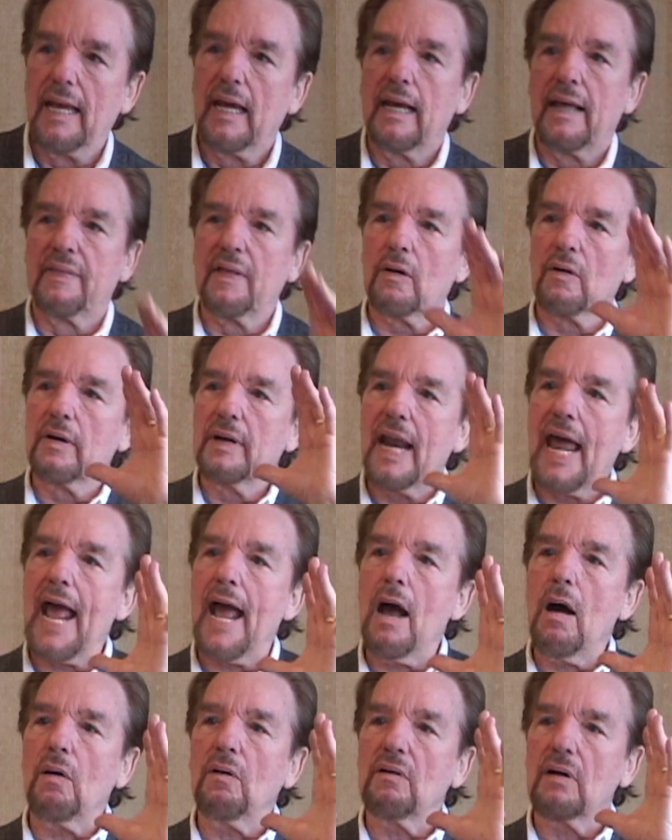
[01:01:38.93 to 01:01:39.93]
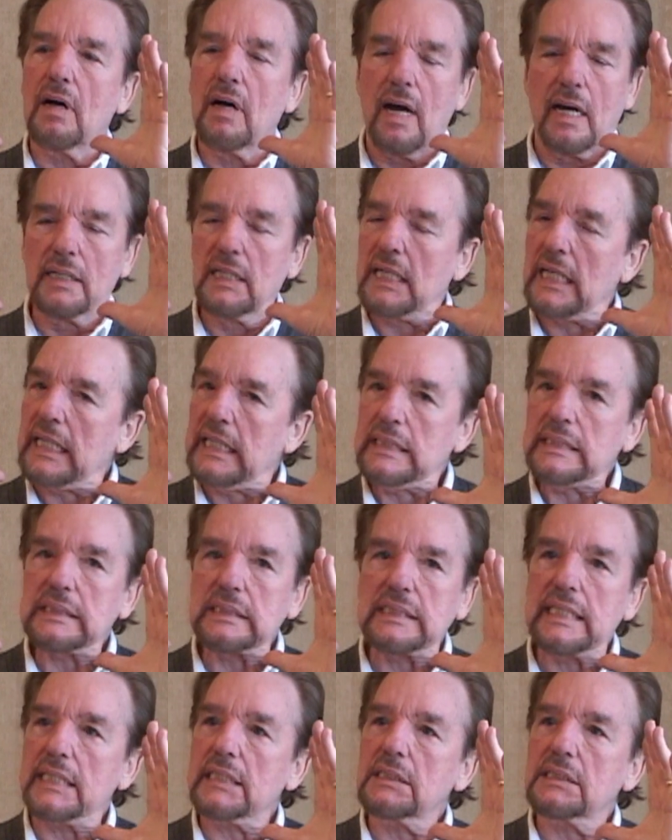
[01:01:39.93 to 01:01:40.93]
And there are now at least
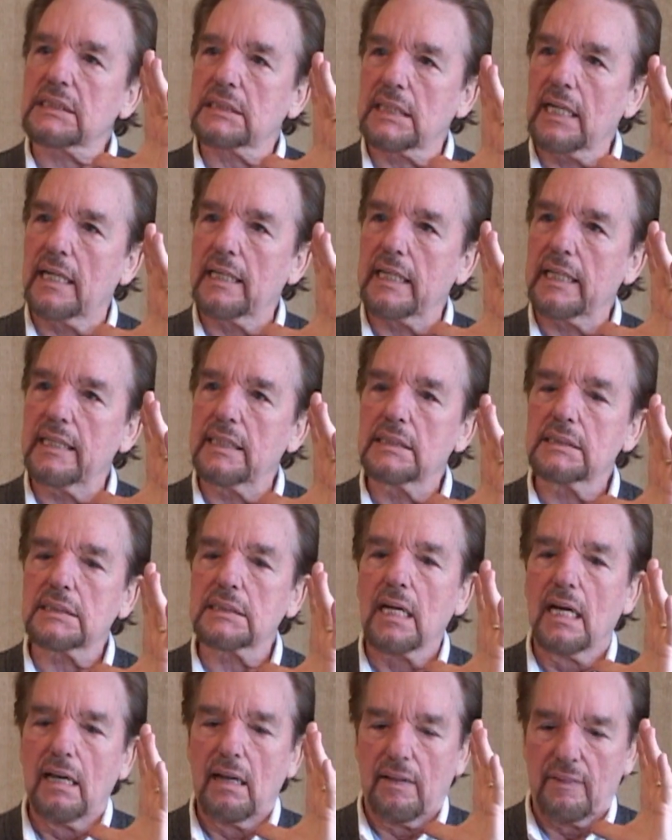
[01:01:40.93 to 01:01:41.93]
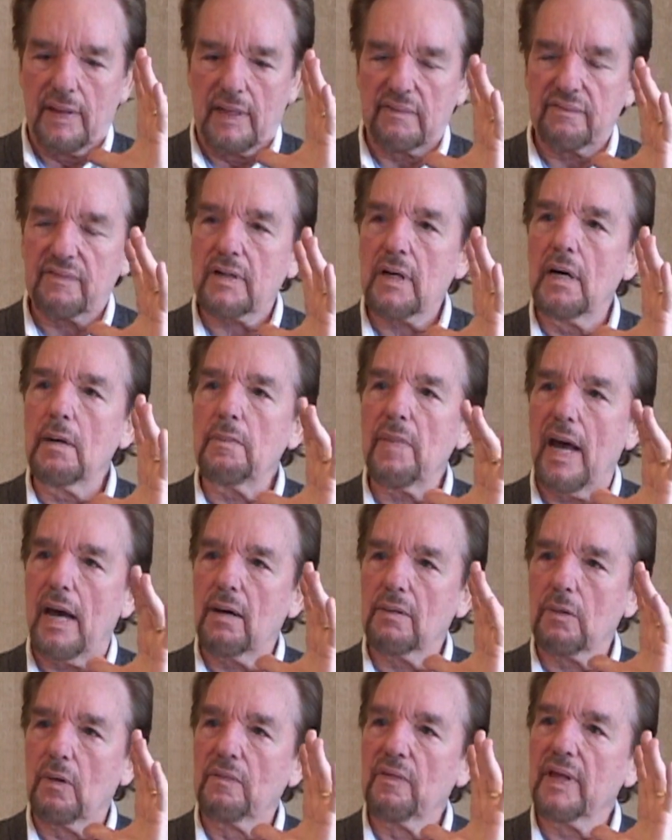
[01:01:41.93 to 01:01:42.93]
6 studies that have come
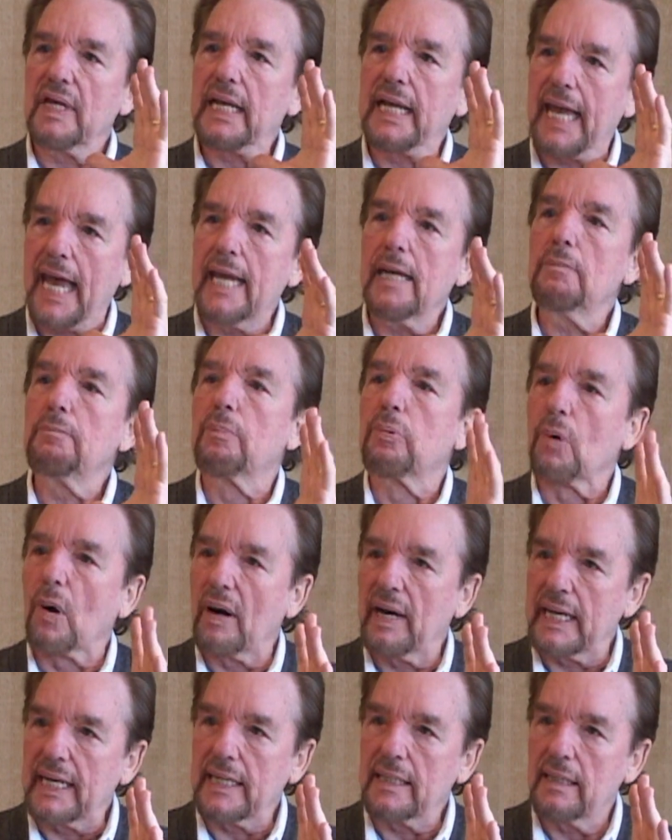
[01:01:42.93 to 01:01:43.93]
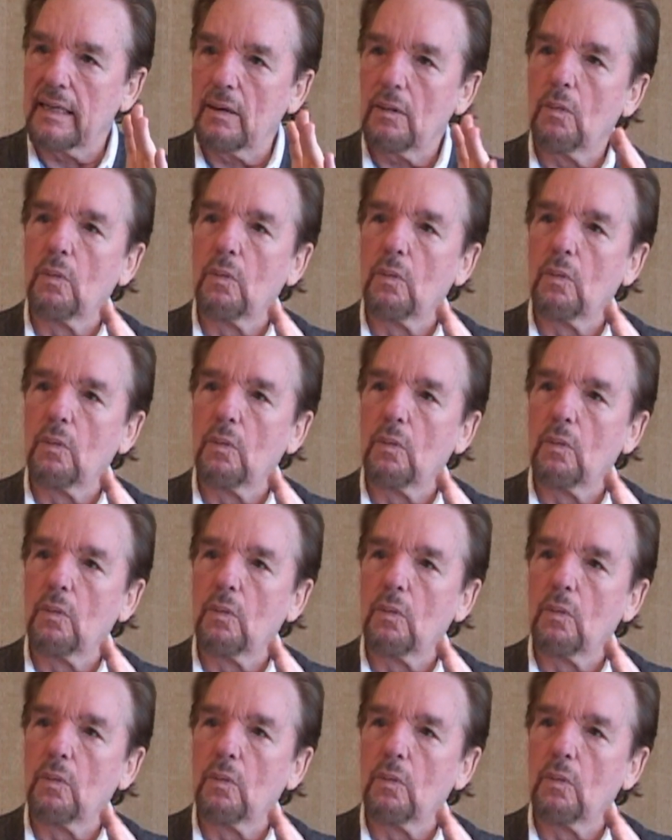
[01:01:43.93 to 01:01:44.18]
out on the gay brain,